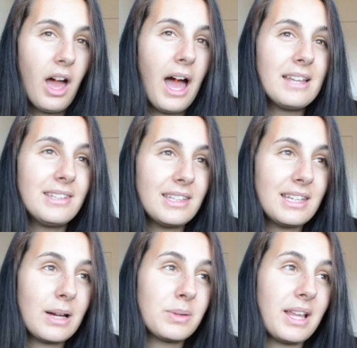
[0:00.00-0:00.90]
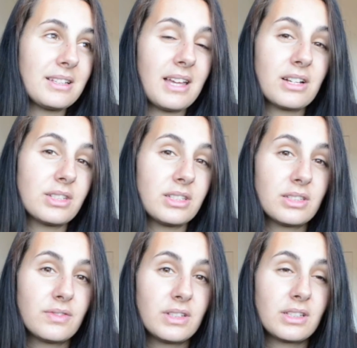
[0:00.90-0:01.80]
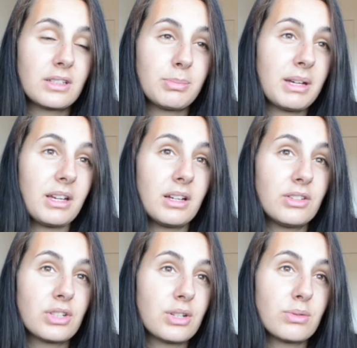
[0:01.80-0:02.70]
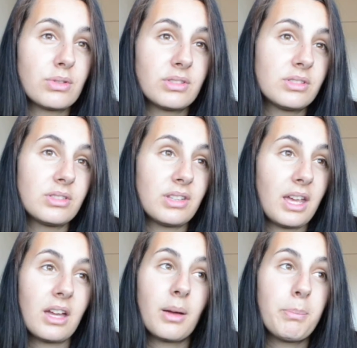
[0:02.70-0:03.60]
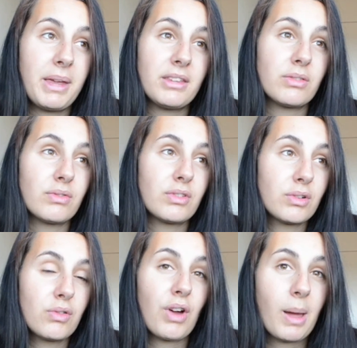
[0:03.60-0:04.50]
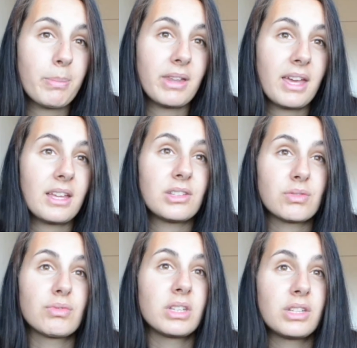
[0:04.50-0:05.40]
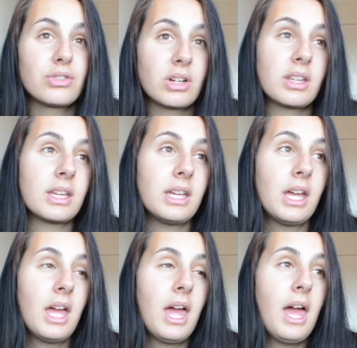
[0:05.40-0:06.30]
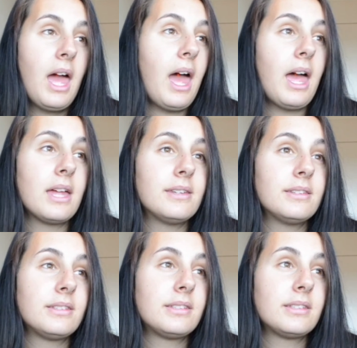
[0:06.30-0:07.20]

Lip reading: Ideally, I would like to actually just fix my gut in general, because it's just like a piece of crap. Like, it's really struggling. And